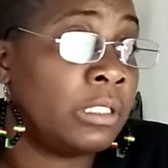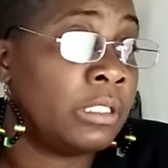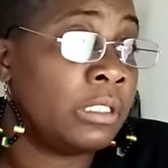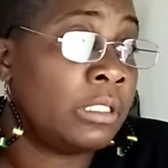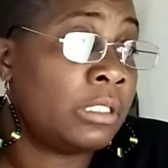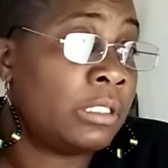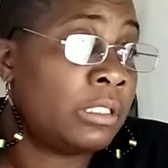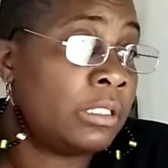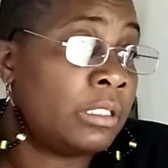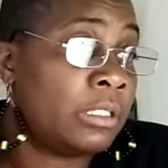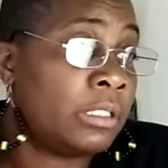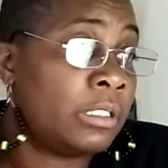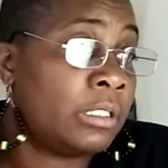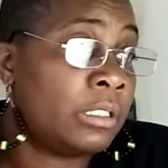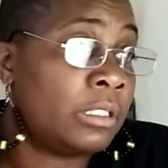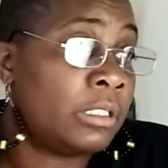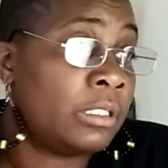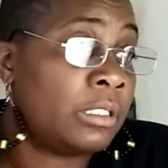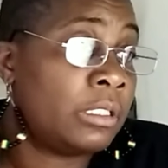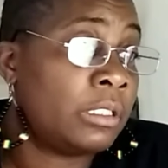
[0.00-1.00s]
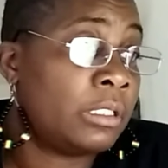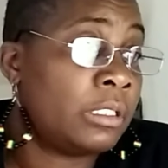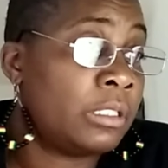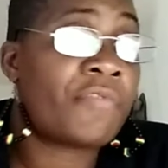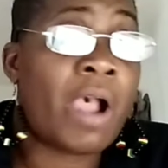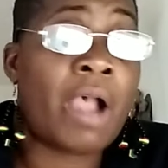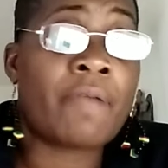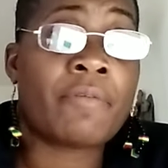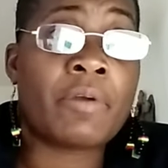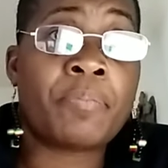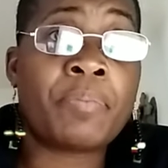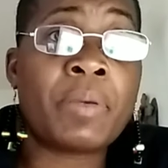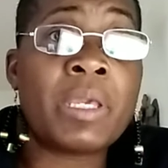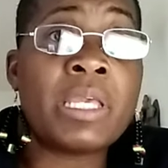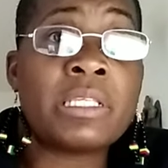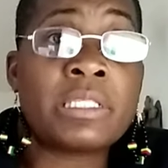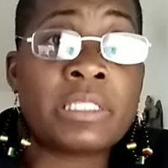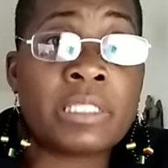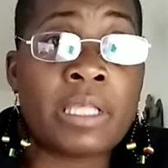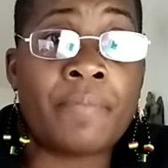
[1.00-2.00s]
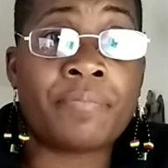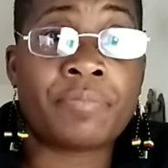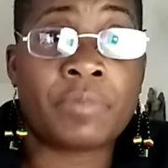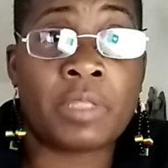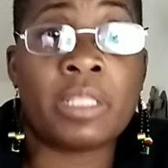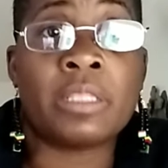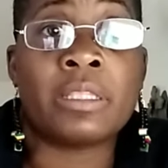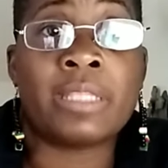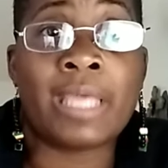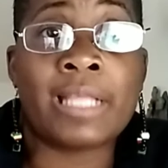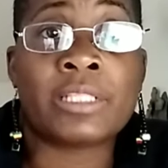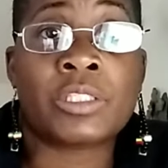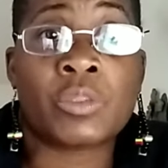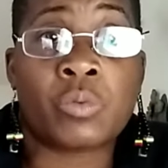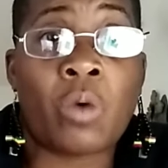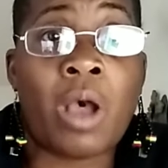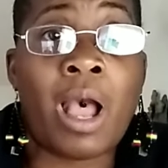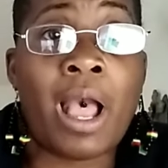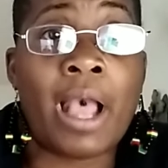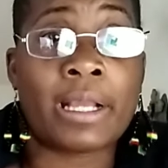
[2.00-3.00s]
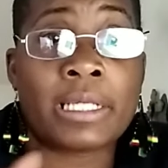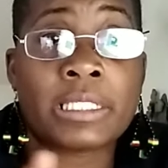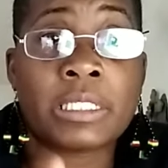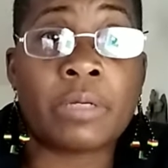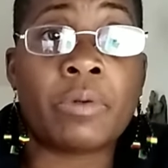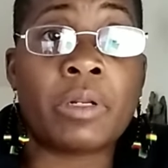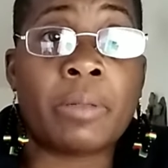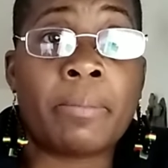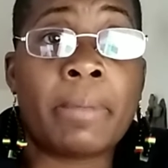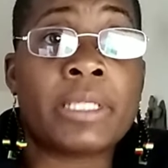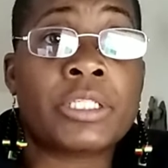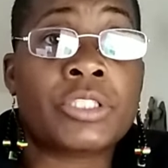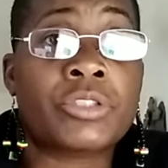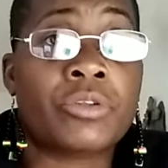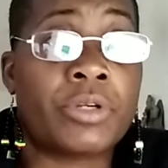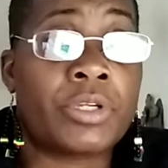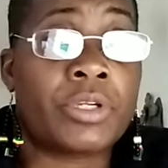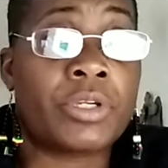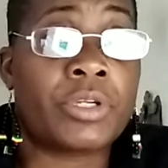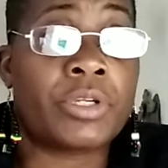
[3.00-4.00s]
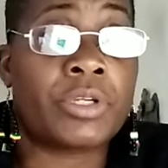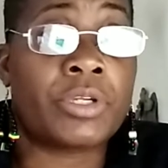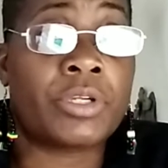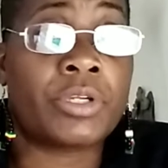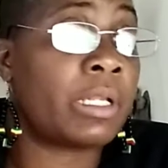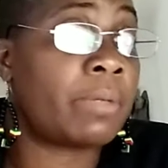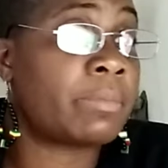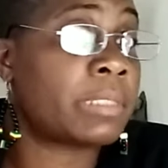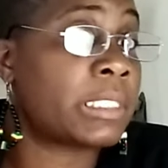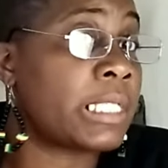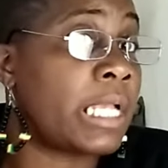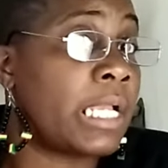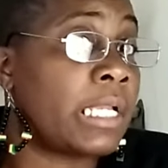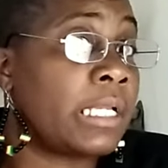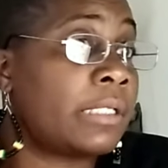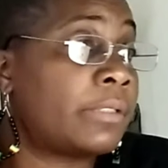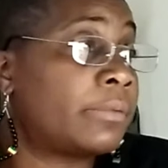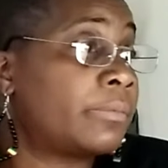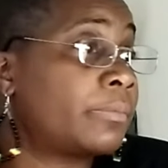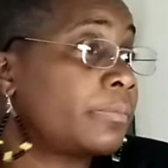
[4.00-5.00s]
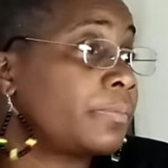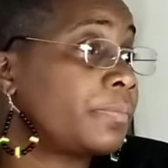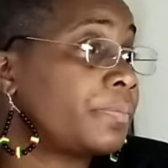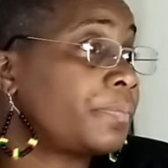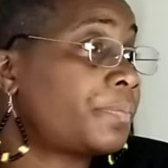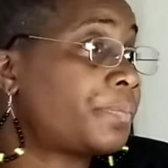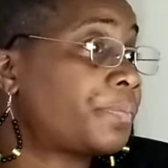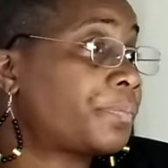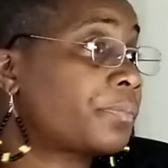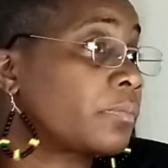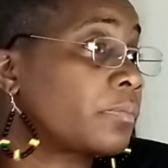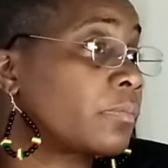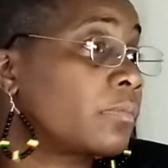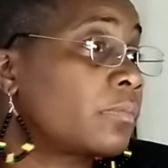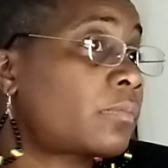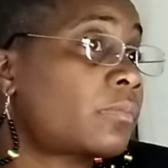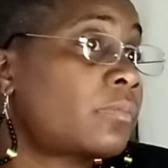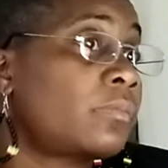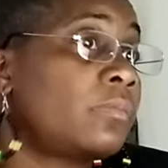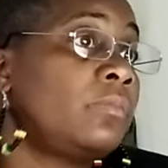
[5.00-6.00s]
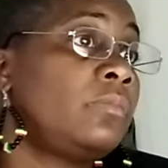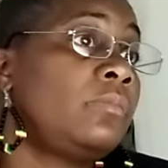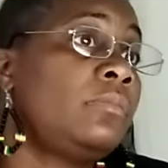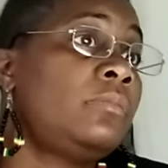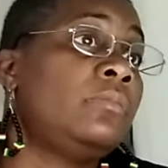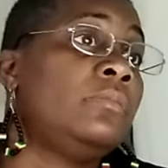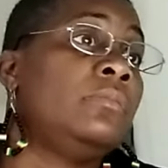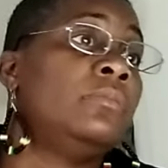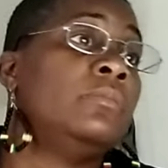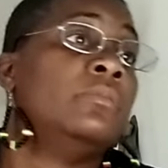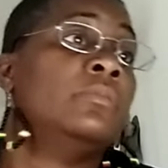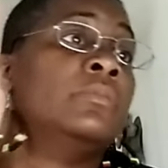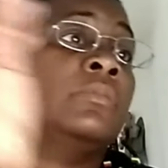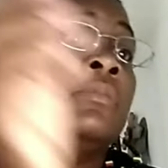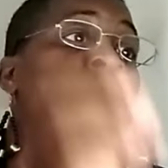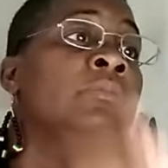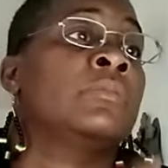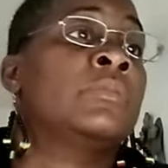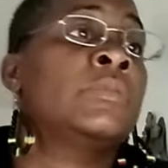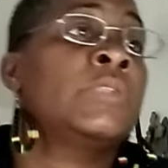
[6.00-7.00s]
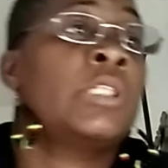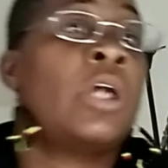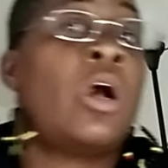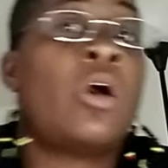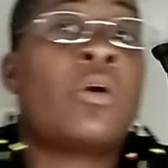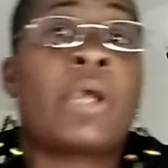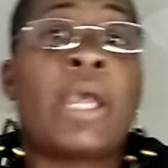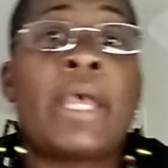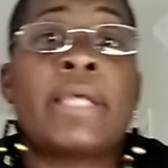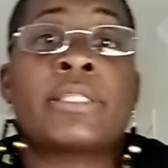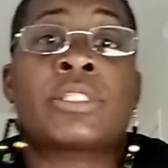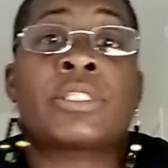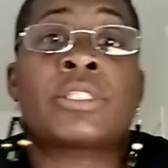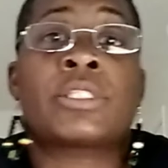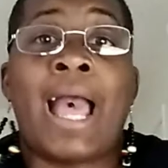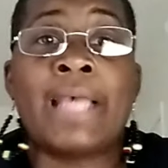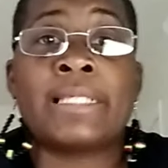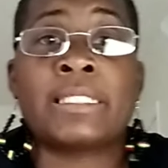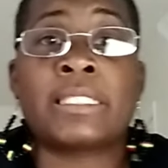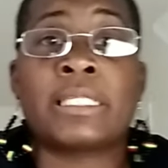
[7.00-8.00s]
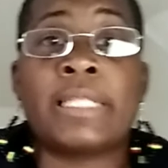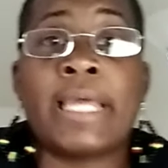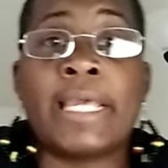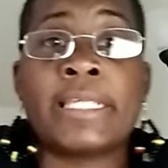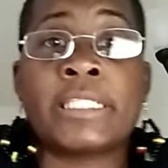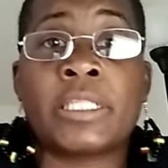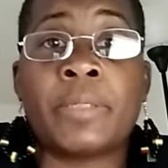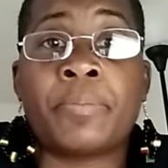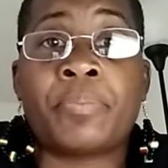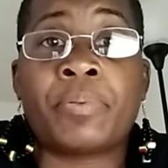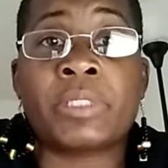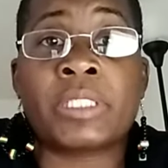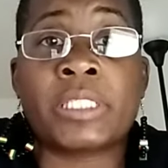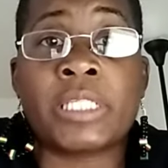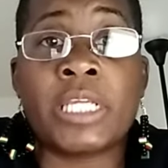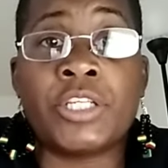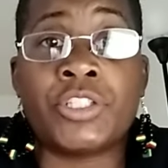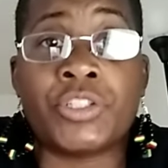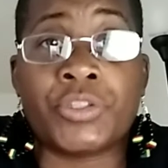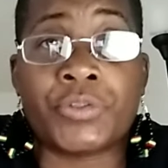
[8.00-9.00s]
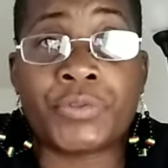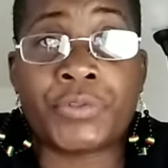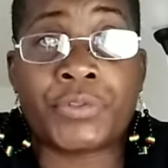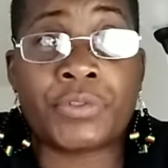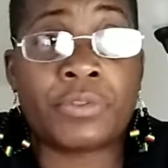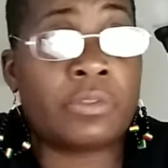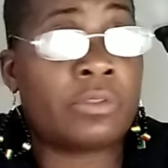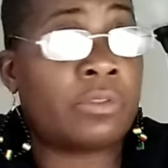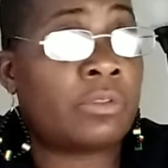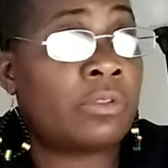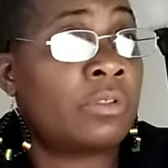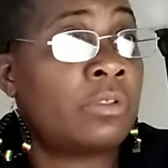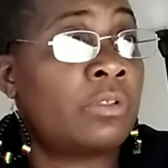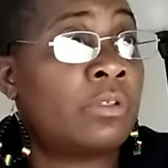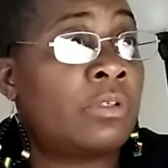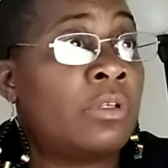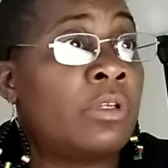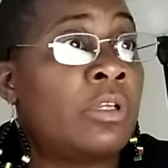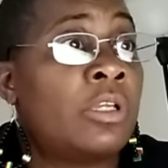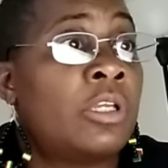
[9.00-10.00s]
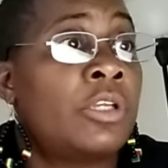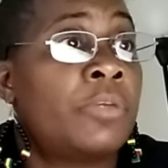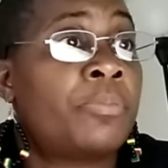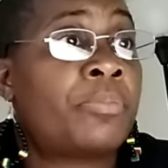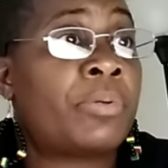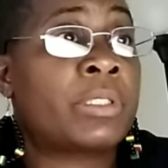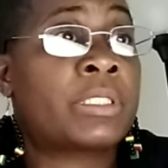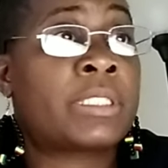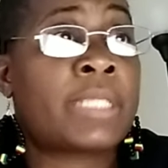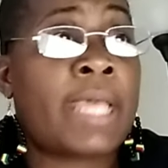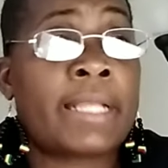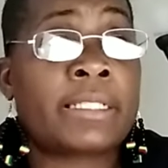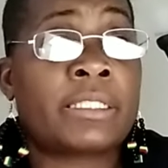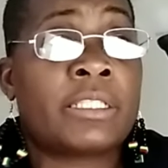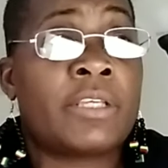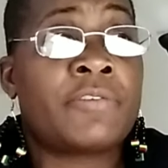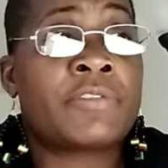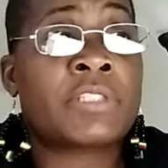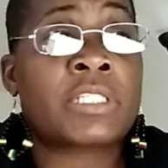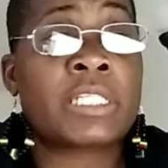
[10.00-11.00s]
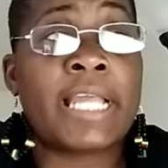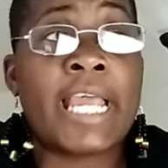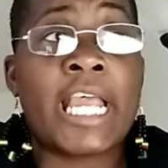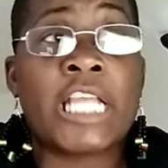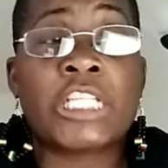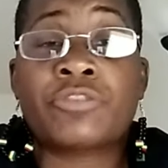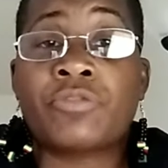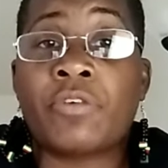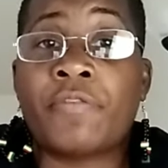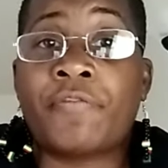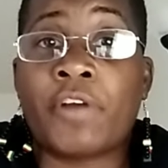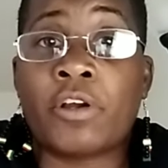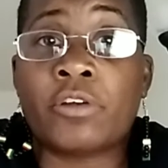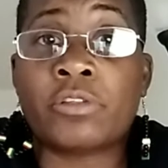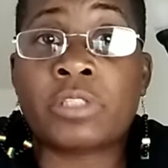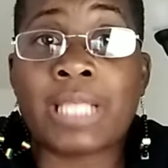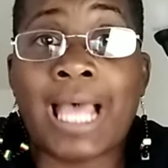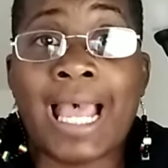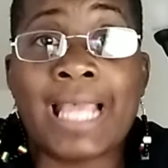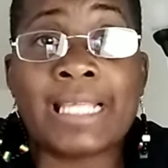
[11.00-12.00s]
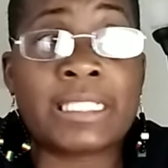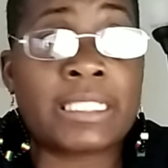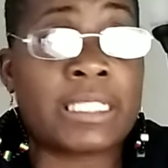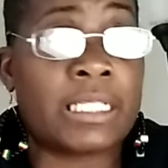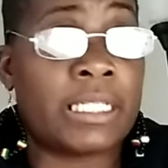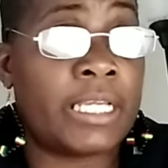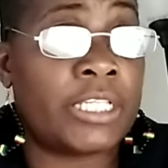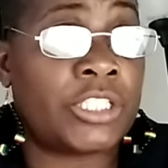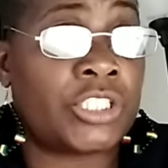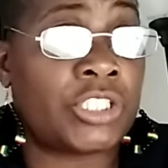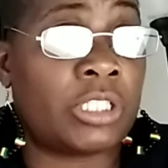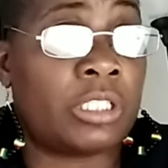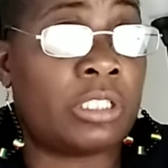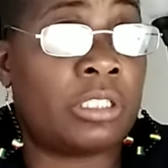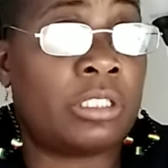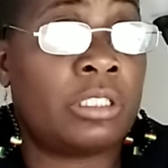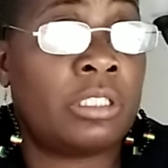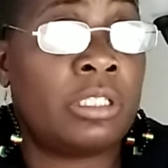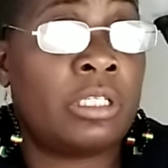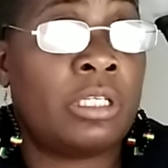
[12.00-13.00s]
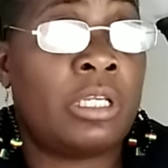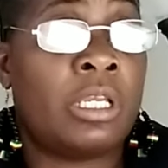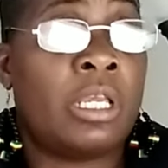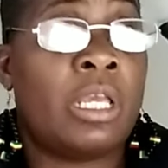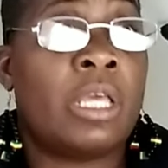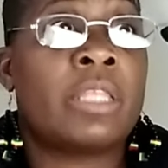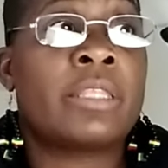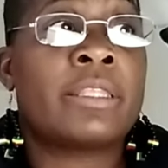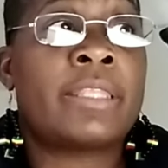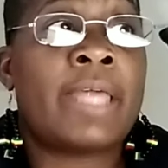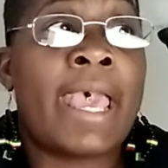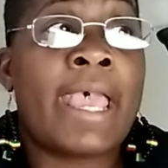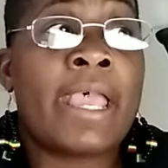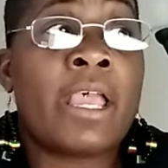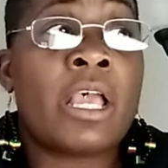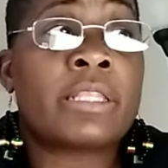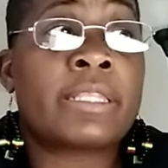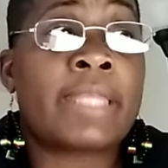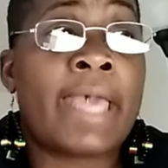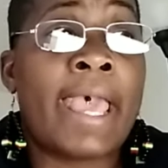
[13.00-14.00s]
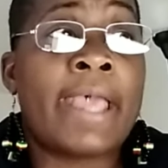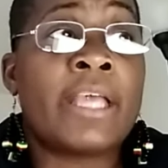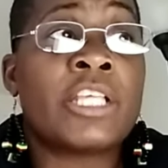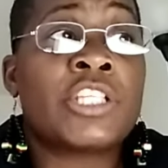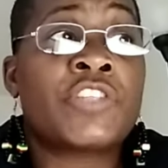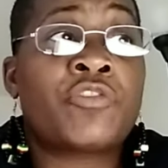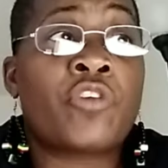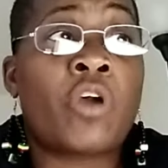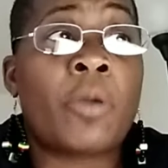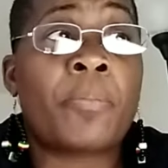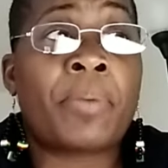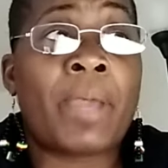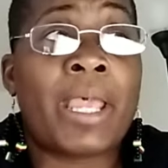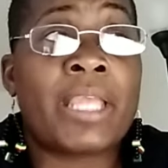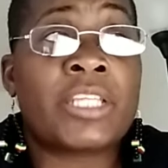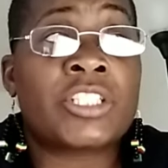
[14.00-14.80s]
infectious. And body substance isolation goes beyond universal precautions. You need gloves for contacting moist body substances. Okay? But like I said, you should be wearing gloves for everything.